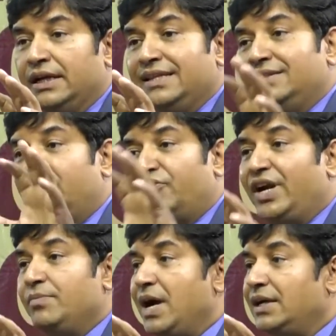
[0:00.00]
in the
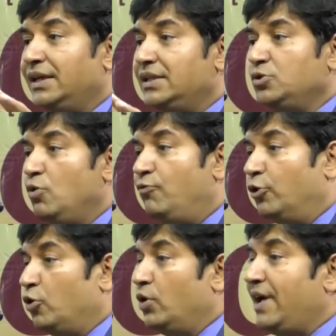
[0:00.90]
trademark there is no
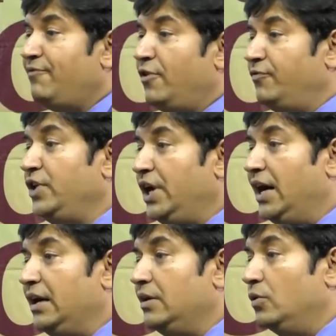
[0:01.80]
photograph of
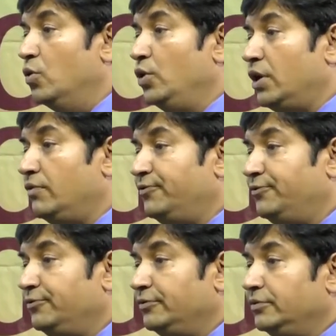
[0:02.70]
the owner
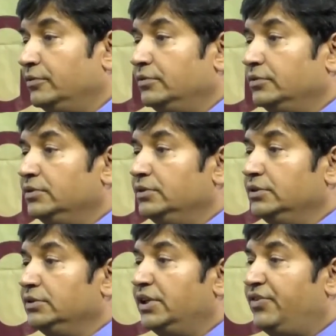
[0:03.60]
of
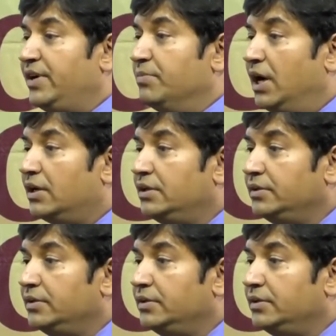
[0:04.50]
the trademark.